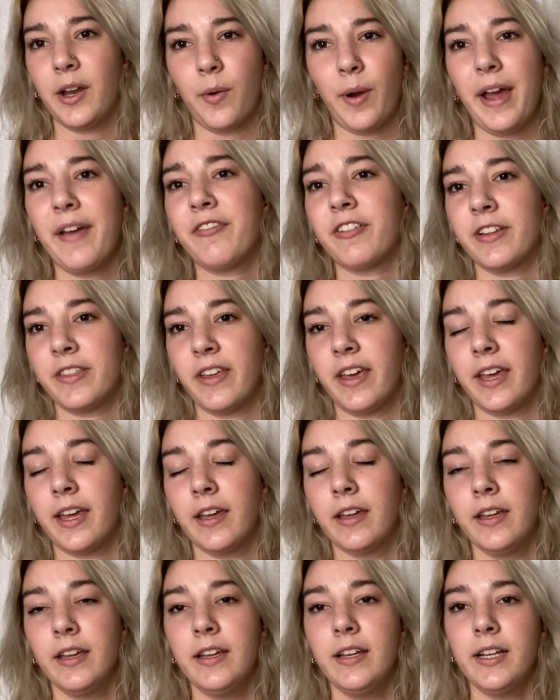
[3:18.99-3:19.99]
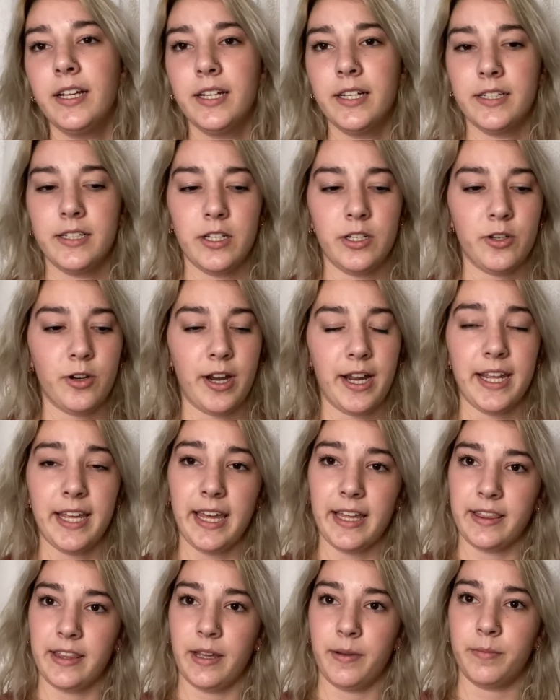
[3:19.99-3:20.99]
everything to try and
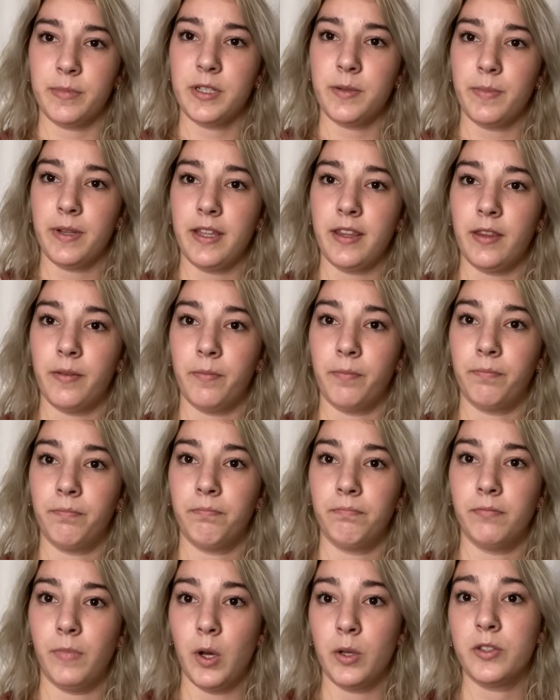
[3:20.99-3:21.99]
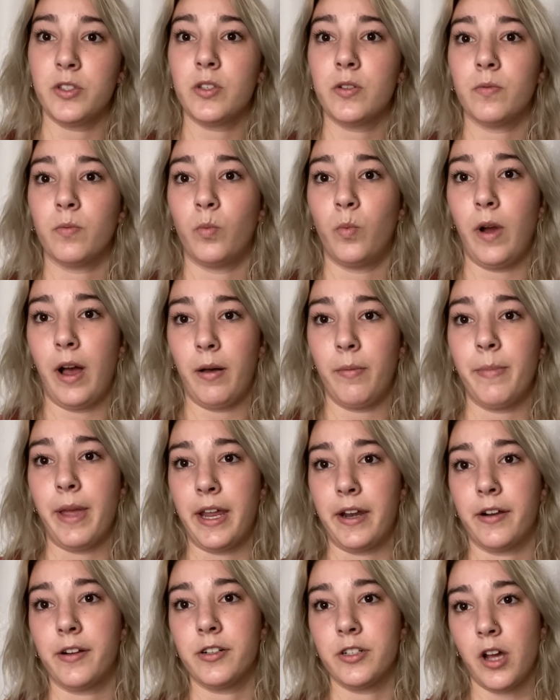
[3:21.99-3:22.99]
get them to be the most
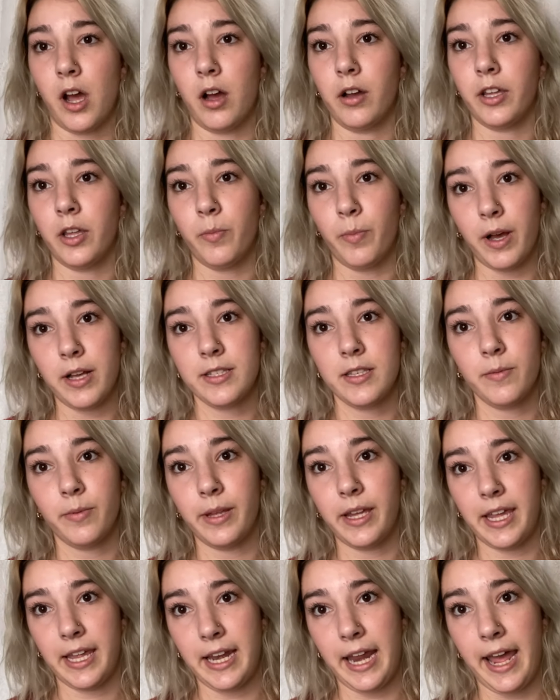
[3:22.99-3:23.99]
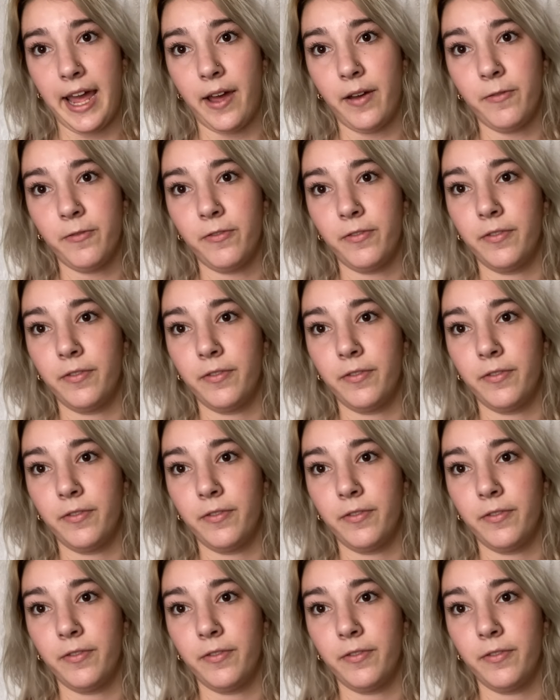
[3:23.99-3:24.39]
well-mannered dog you possibly can have.